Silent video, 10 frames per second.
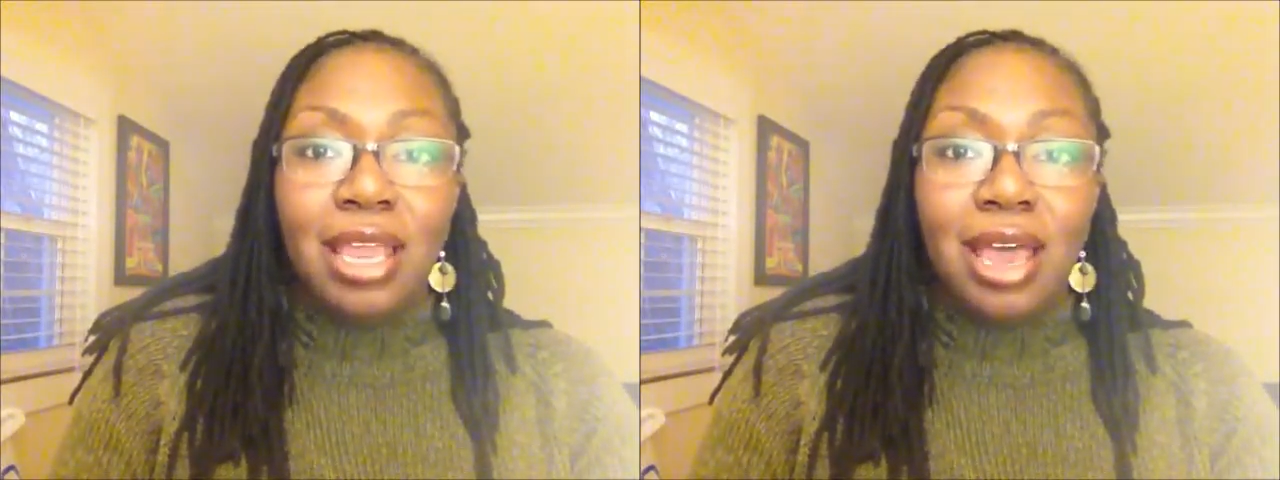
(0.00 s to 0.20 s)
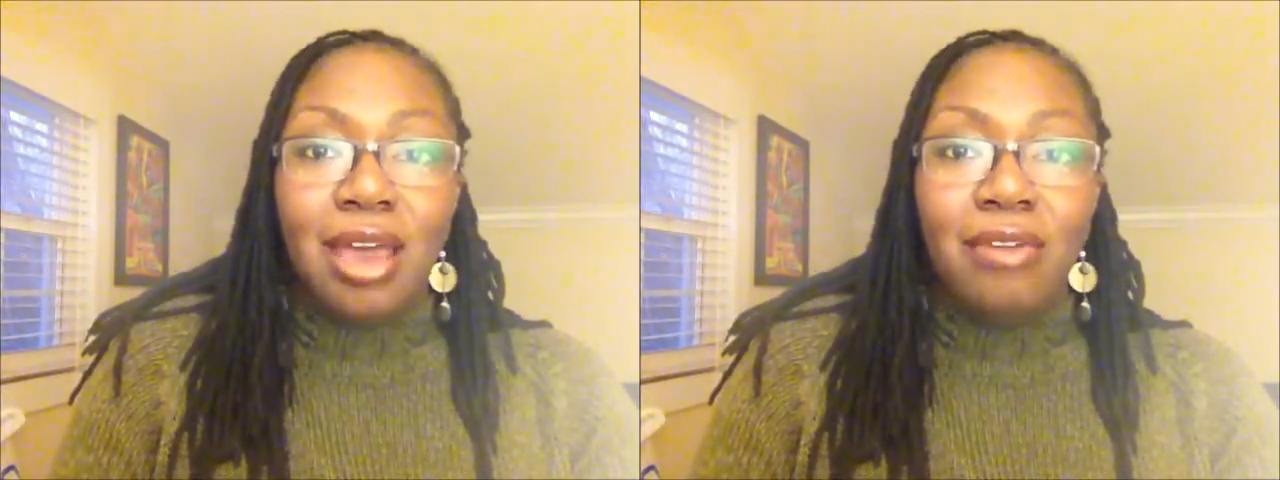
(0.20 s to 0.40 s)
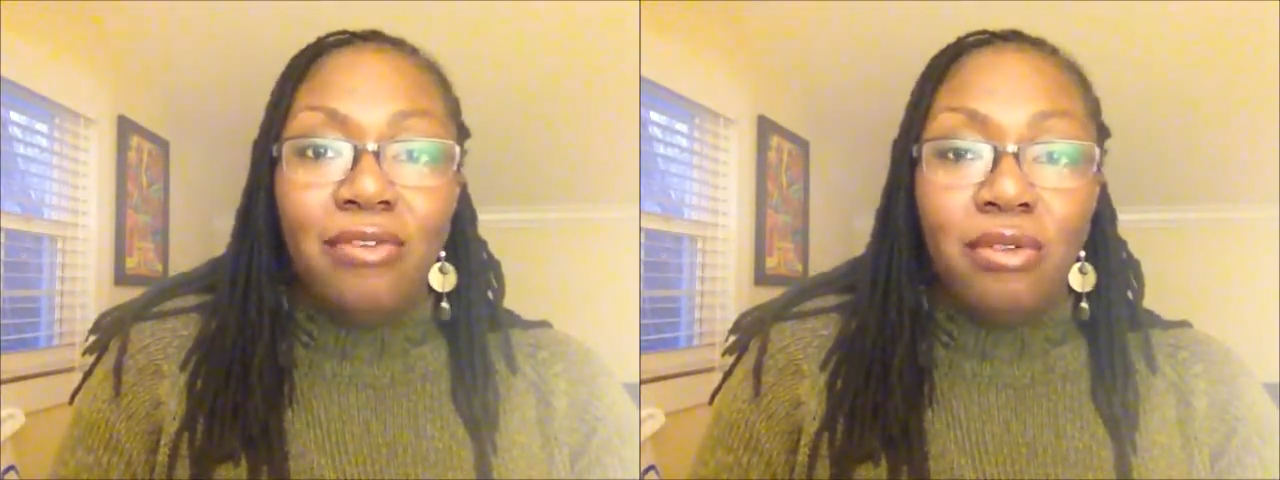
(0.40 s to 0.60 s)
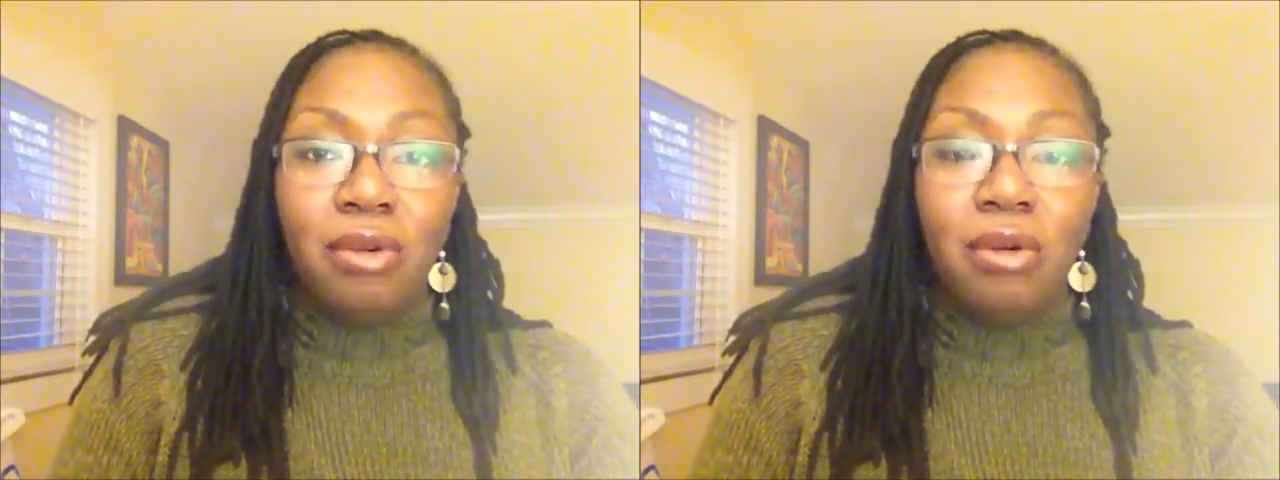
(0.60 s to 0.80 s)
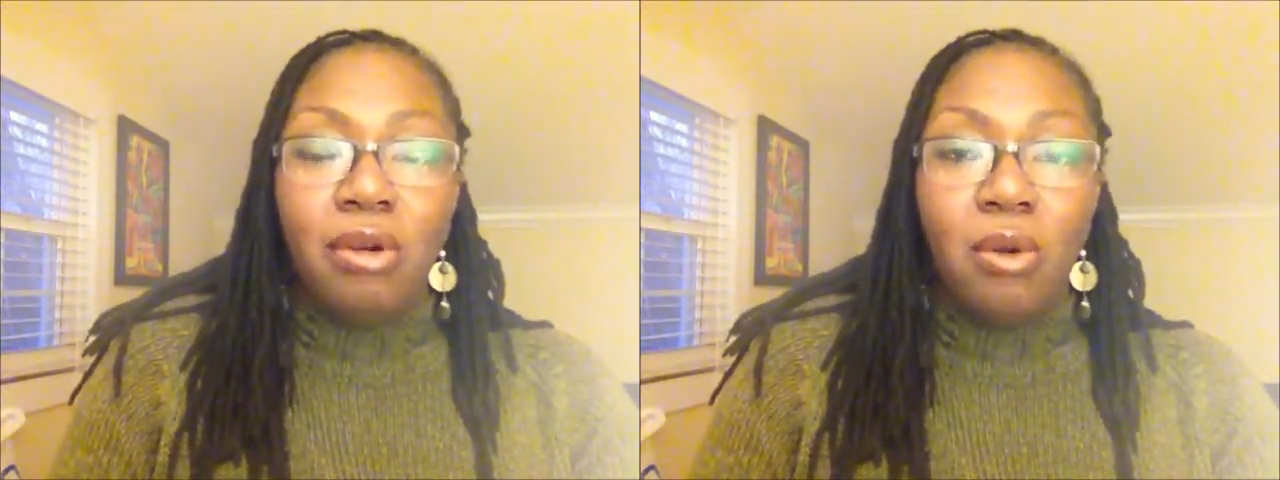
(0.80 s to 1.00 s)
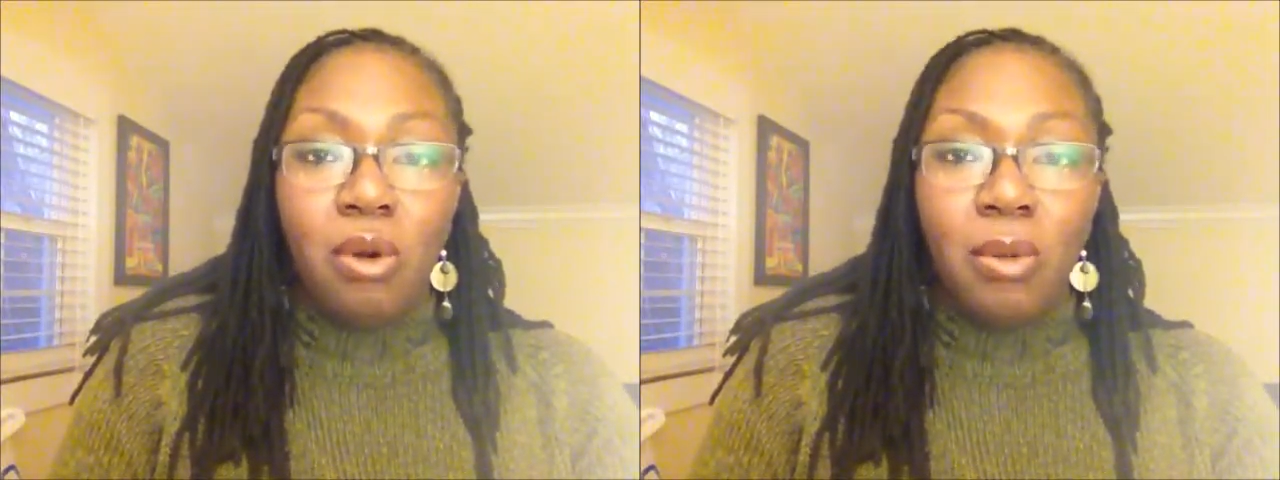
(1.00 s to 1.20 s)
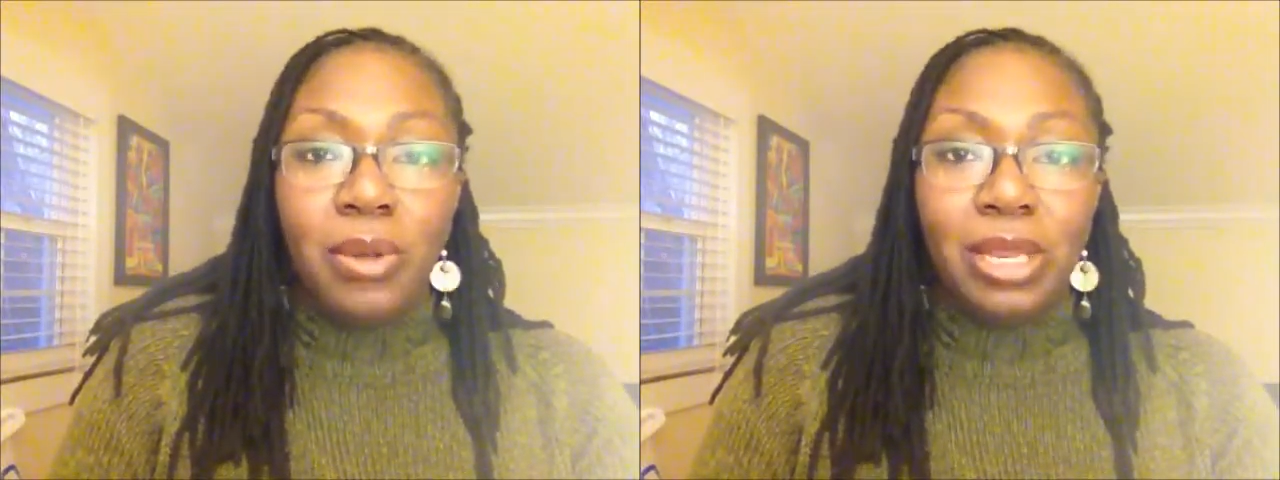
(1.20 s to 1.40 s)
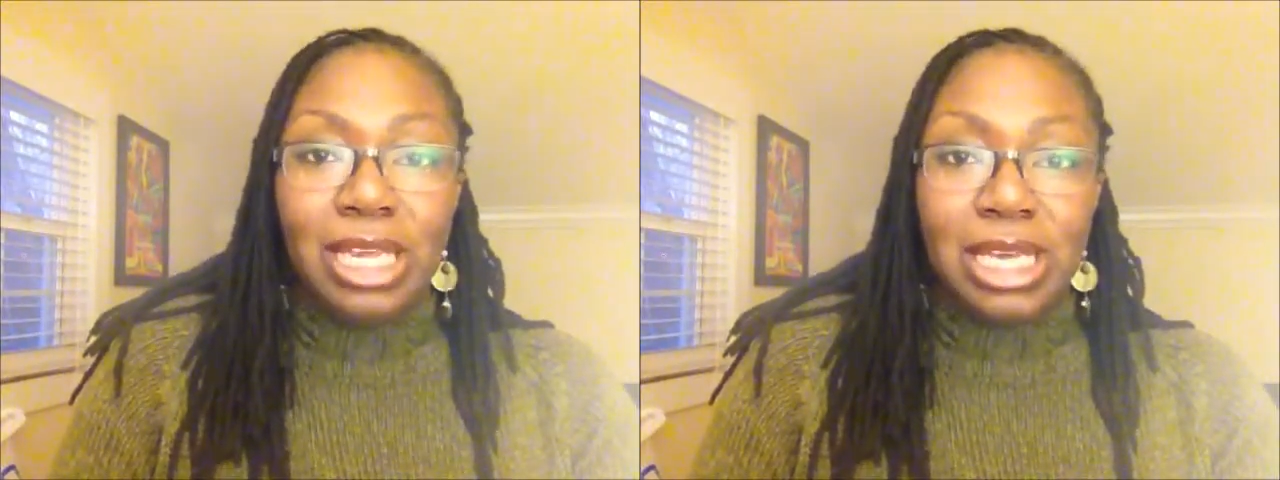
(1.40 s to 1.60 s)
got for oil
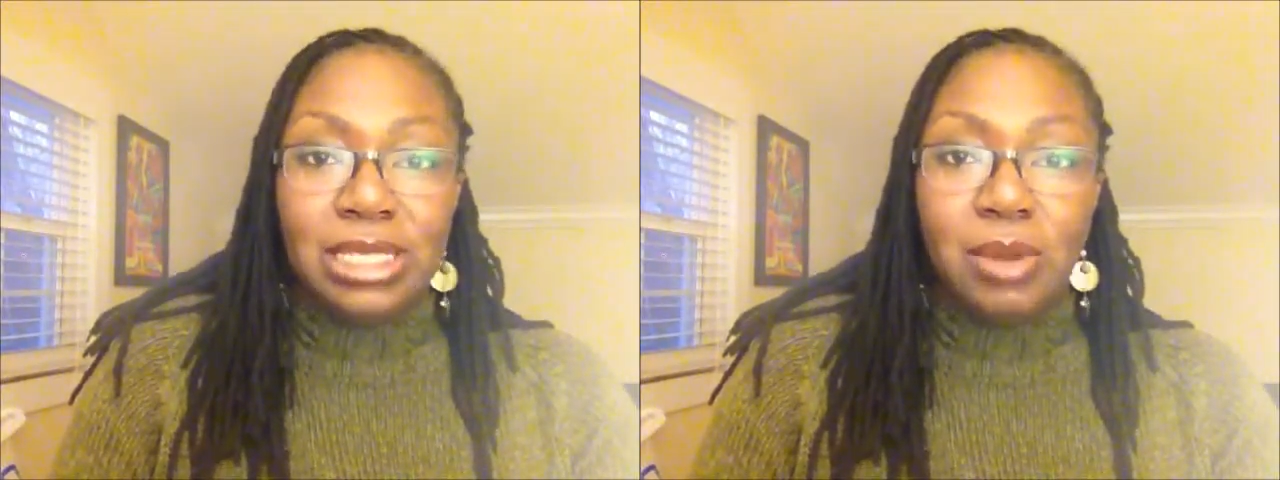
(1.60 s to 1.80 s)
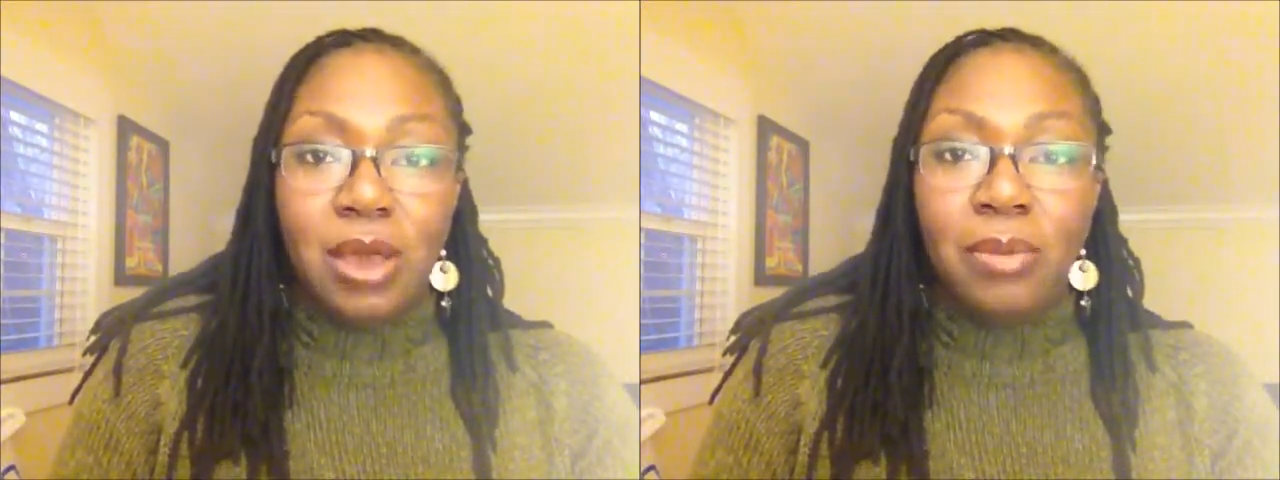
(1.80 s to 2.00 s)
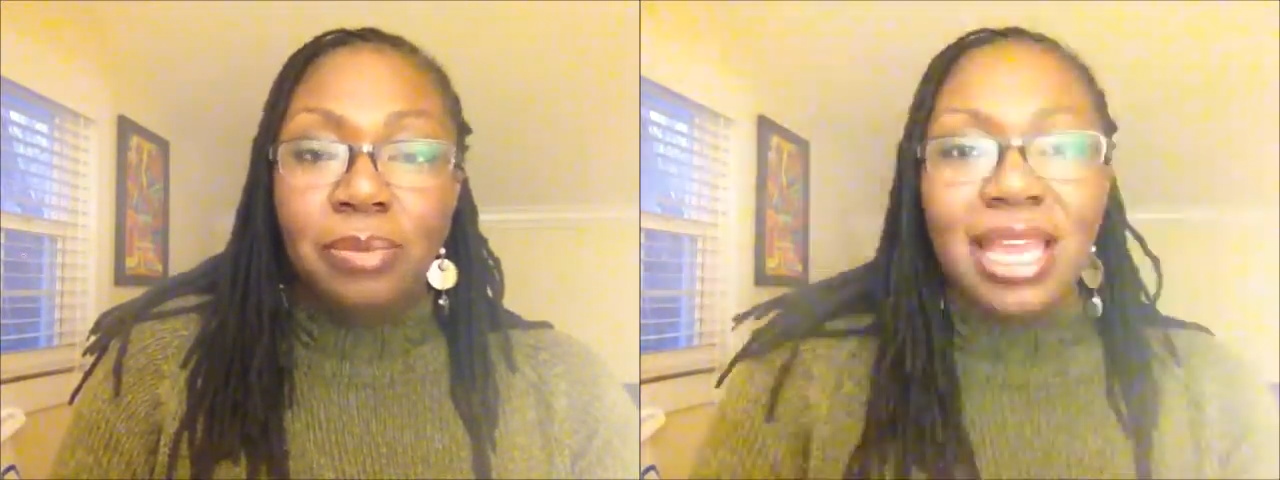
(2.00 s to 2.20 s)
pulling as well.